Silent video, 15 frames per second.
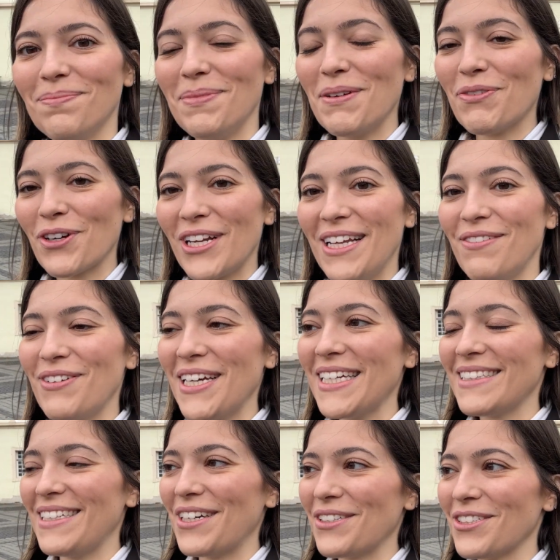Before
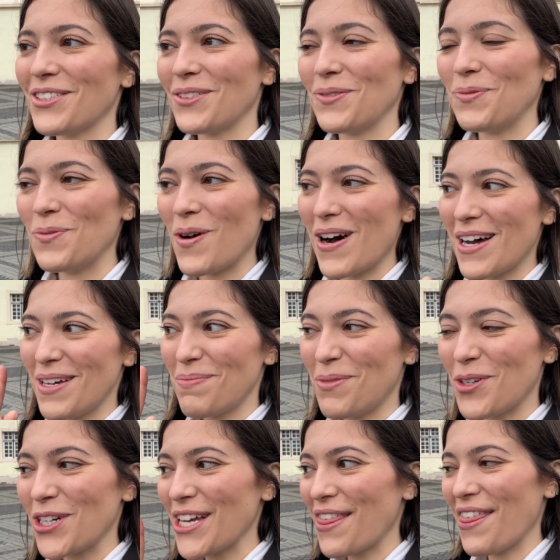leaving, there's one
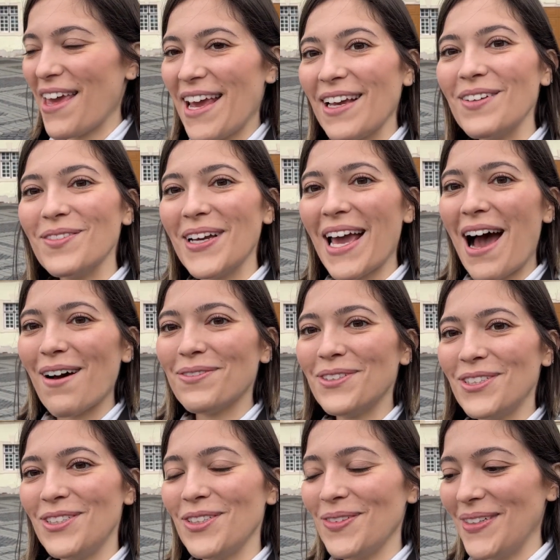more thing we have
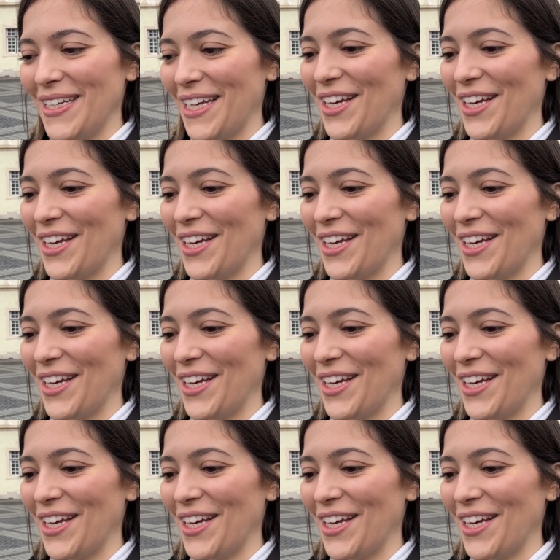to do in